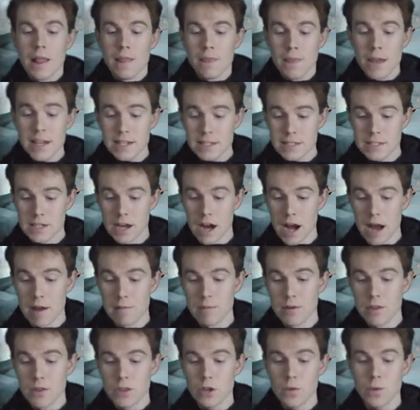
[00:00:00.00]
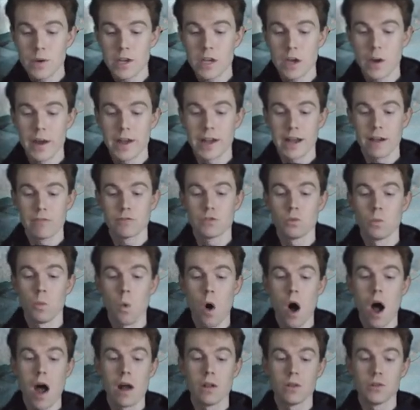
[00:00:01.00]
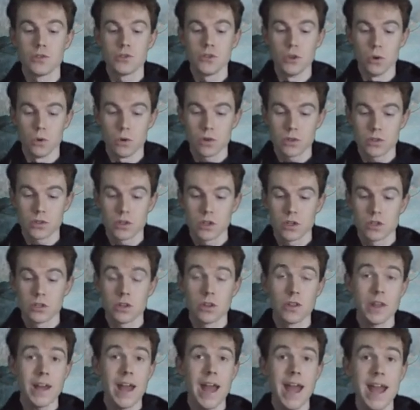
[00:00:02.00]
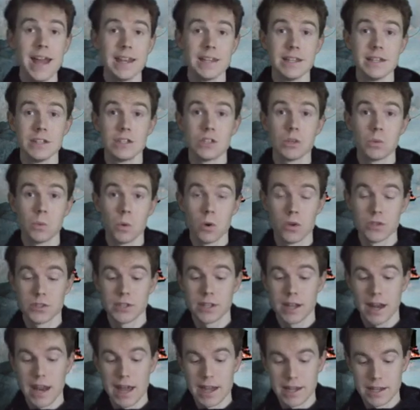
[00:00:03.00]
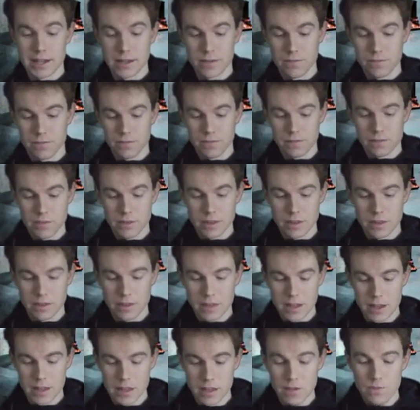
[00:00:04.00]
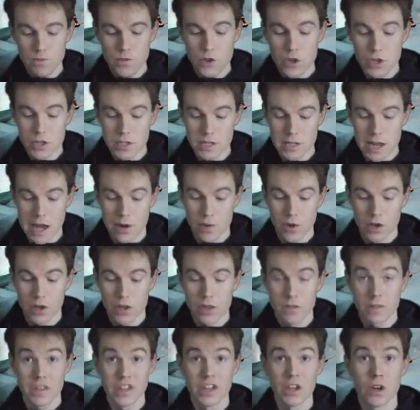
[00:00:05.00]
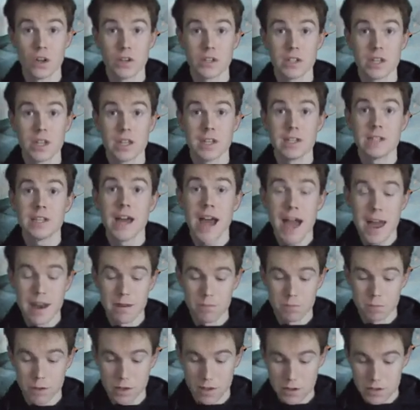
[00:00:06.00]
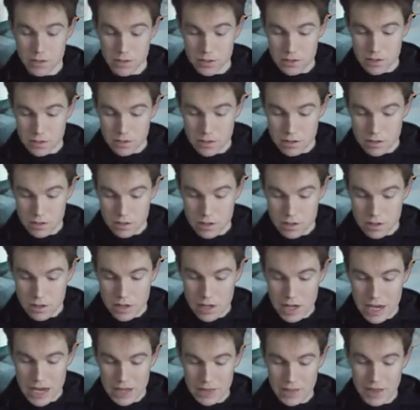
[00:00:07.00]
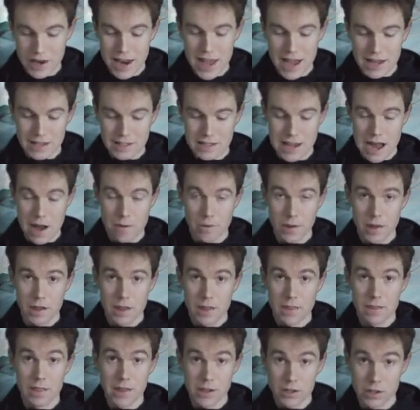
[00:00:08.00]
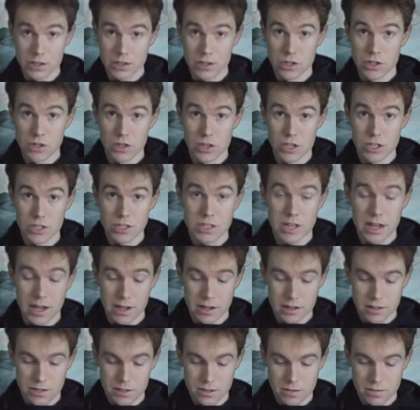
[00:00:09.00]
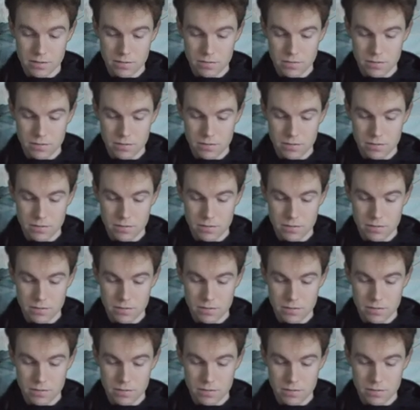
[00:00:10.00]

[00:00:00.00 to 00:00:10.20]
This time they were going after wild ducks, so they headed towards the lake. In the first hour they got 10 birds. In the next hour they got another 6.